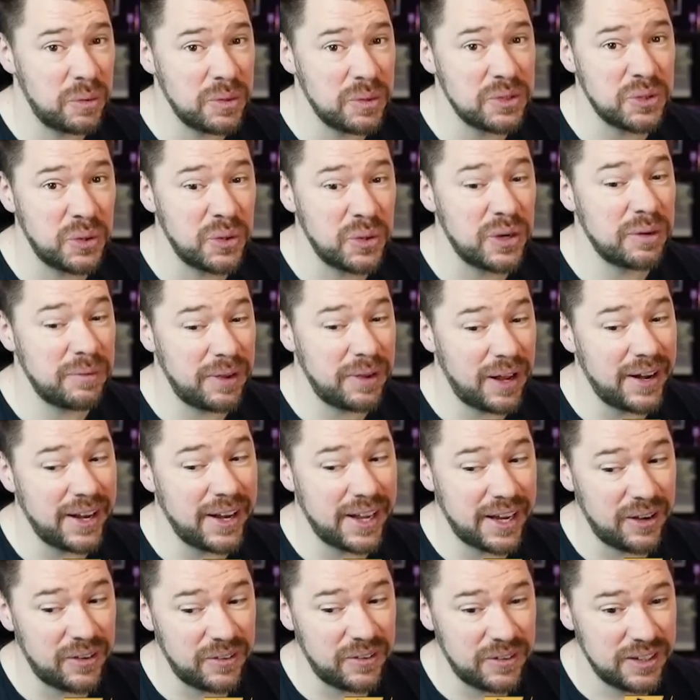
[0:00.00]
we're talking about
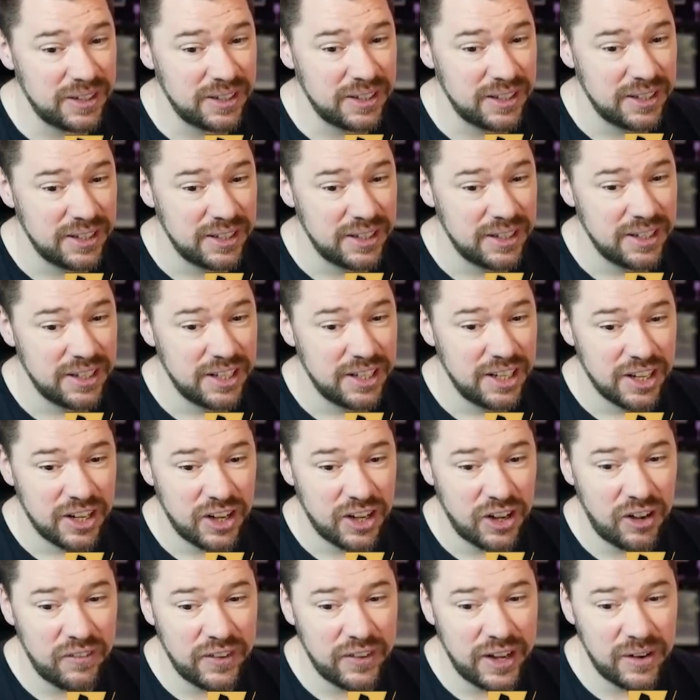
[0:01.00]
now.
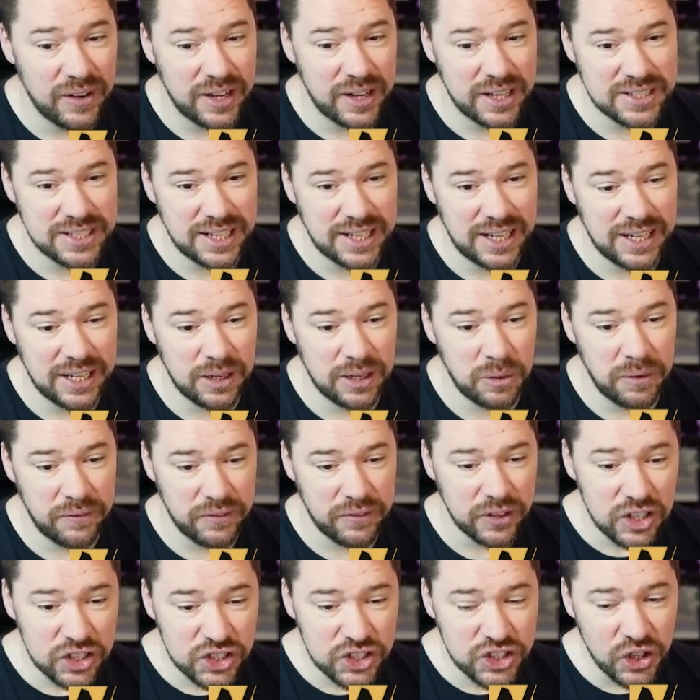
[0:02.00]
Carvajal gets that link with
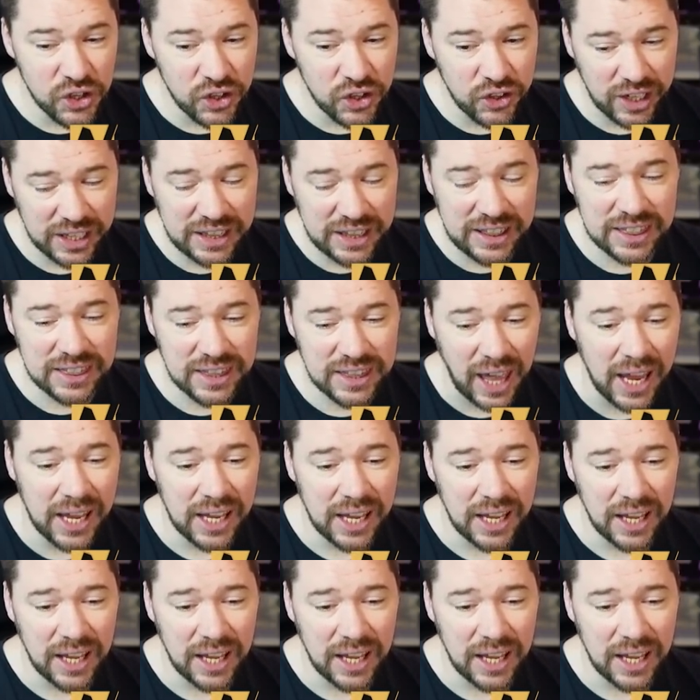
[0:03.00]
Llorente.